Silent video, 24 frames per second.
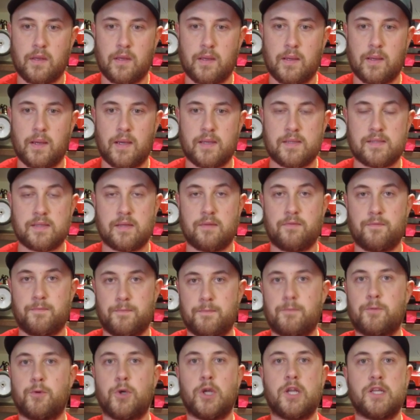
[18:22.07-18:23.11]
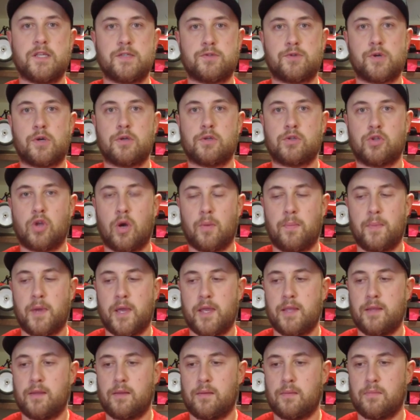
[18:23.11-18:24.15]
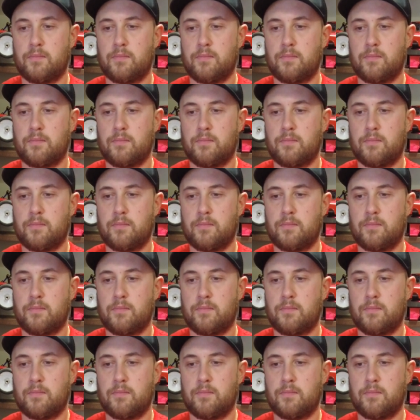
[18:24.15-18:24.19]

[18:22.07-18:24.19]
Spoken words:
has a really strong top end,